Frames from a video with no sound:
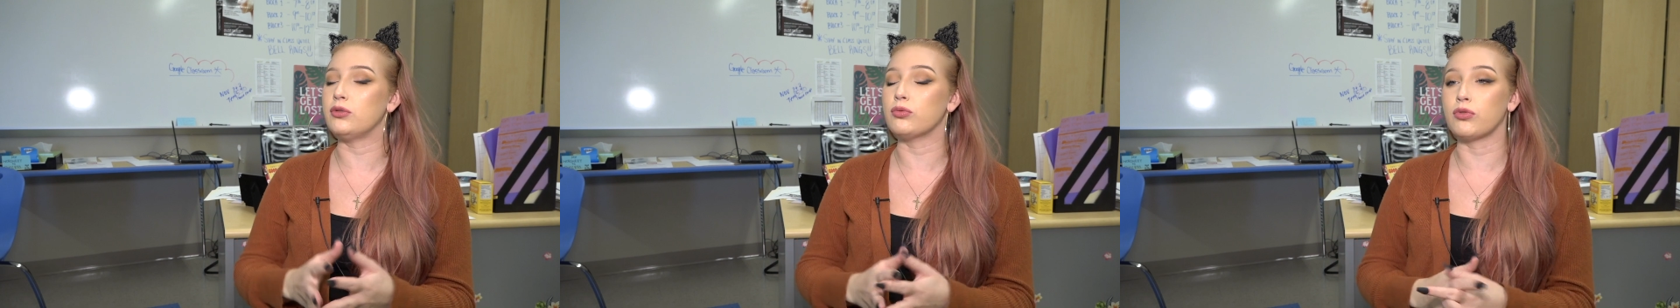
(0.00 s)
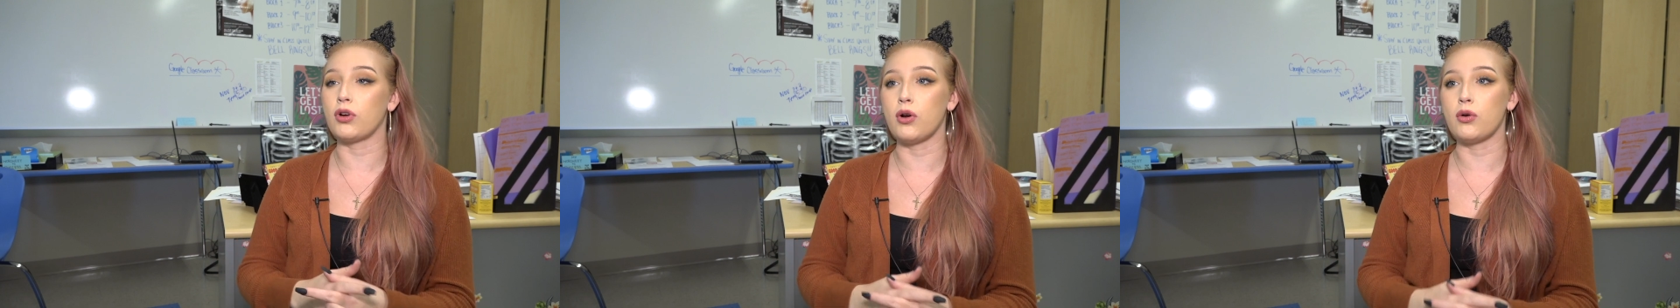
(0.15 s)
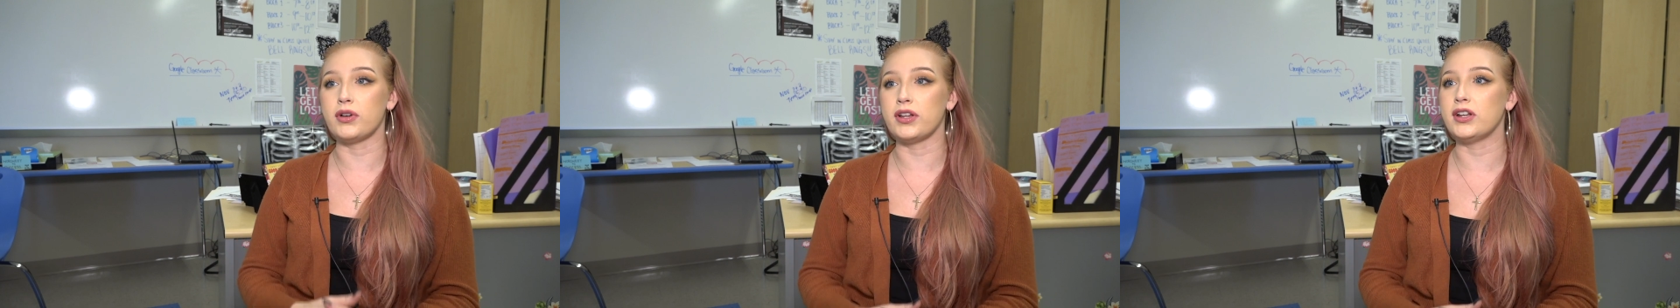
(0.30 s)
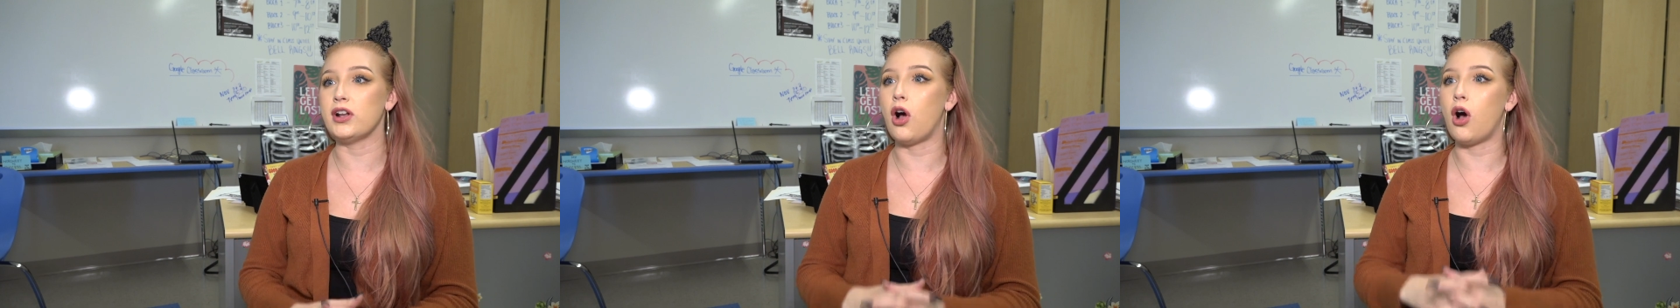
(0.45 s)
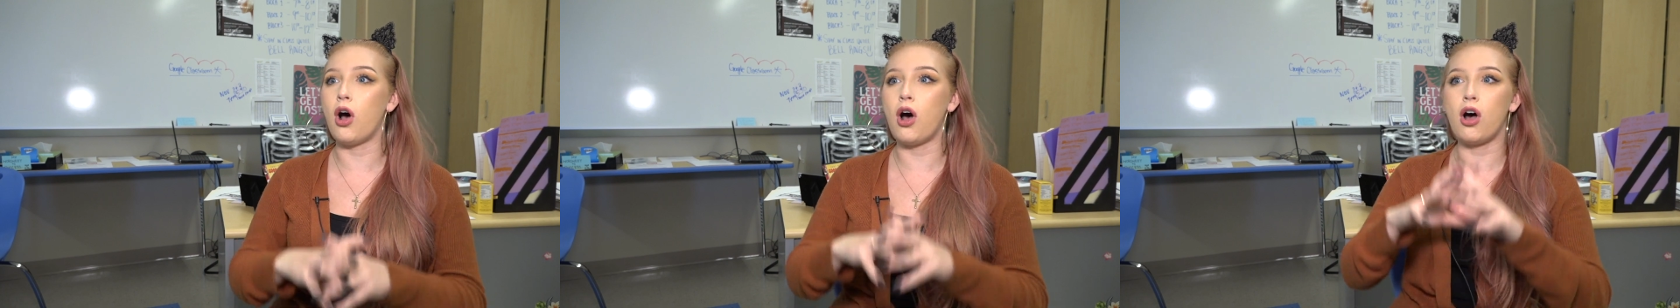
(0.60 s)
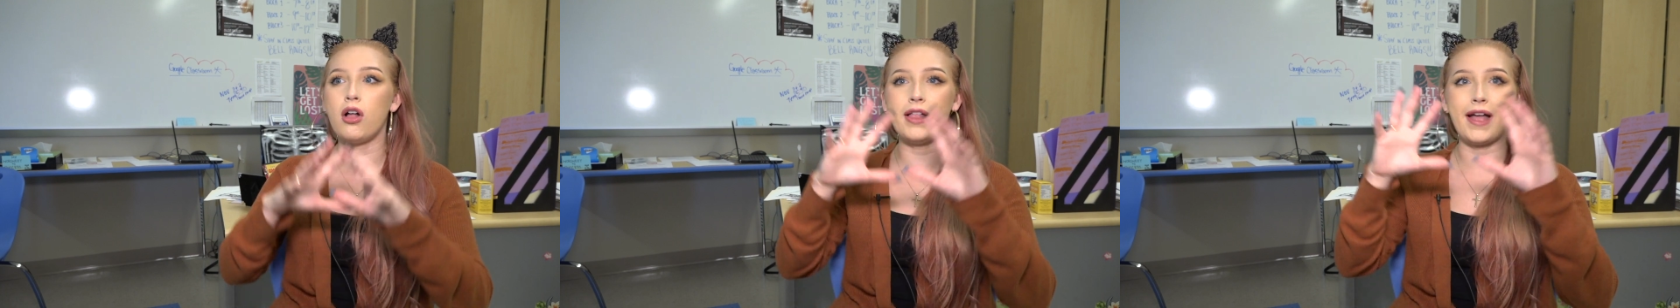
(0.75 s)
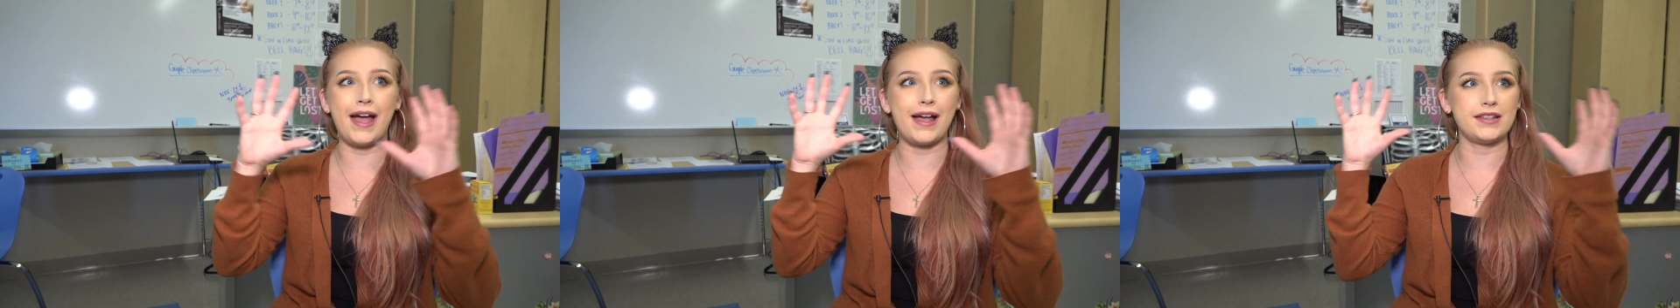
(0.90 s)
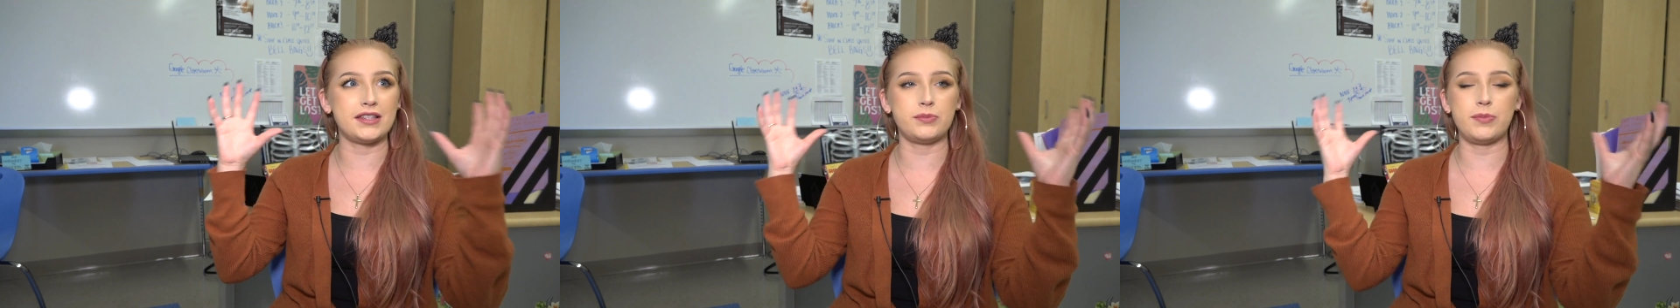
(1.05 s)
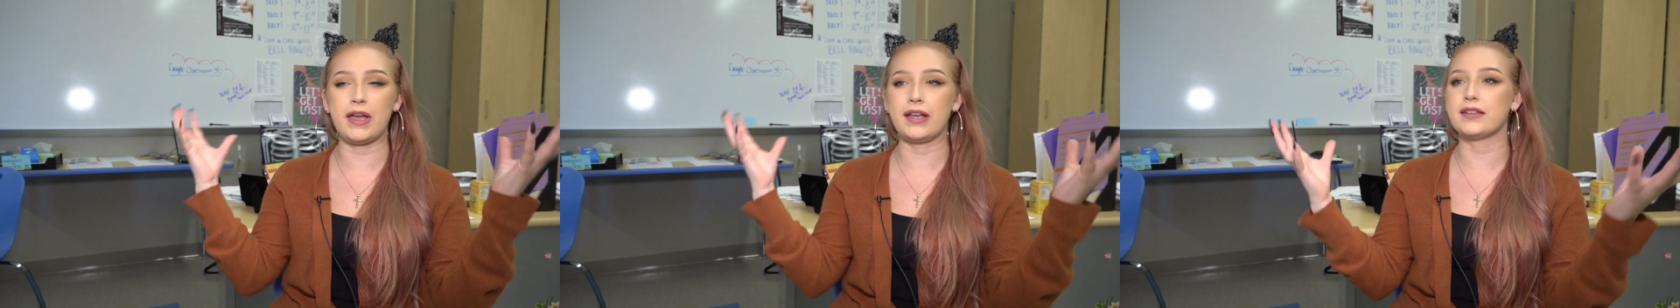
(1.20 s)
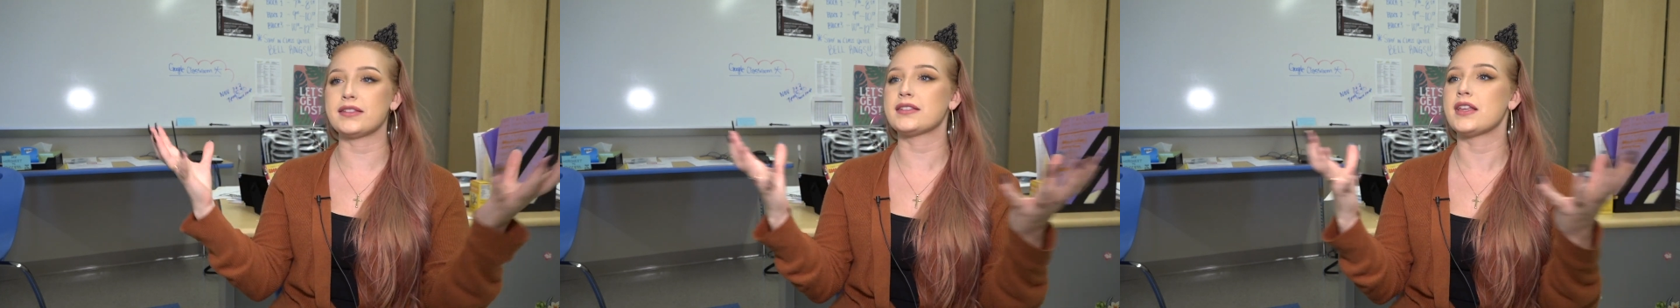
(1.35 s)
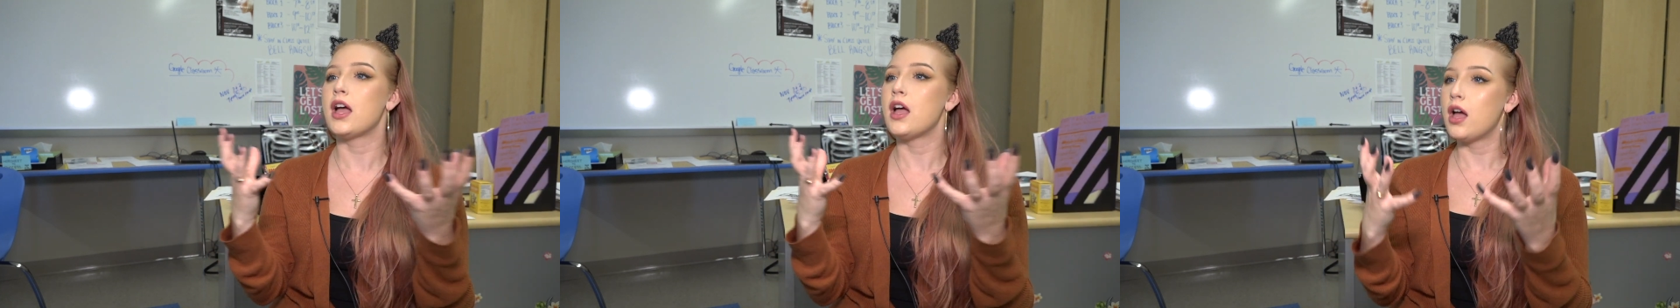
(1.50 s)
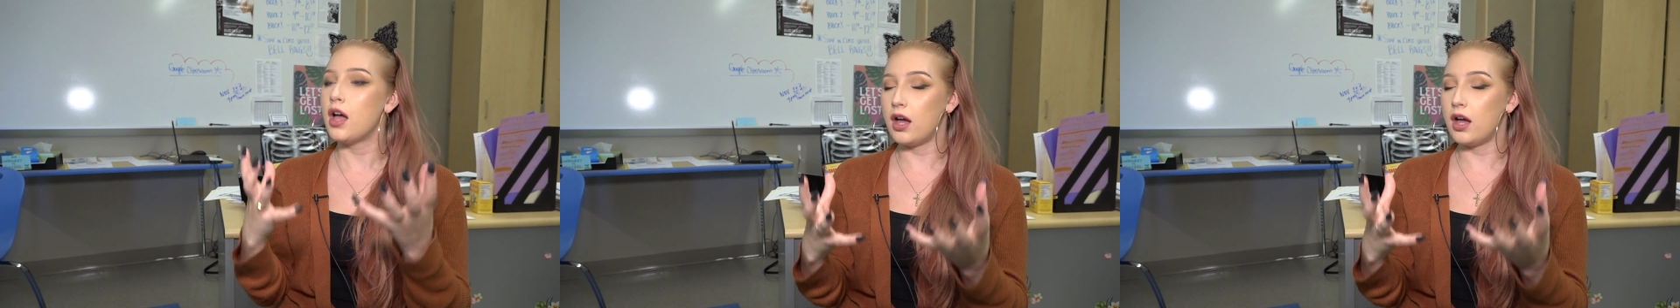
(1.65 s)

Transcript: grown in all aspects